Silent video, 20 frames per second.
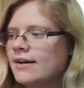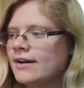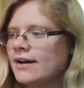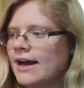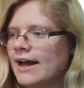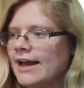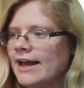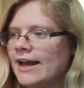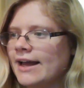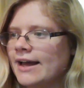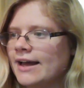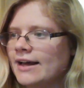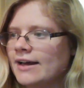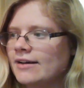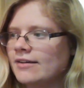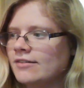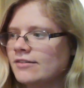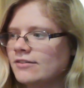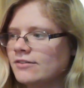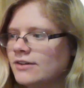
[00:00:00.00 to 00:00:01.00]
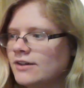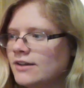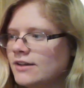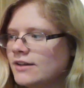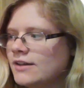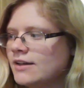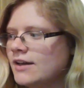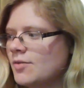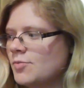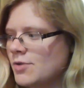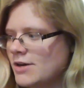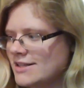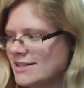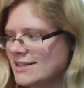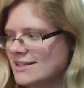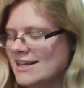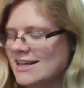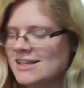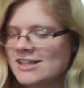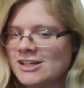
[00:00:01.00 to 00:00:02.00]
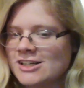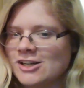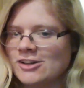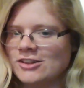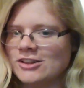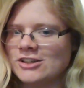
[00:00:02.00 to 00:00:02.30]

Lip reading: I have a presentation on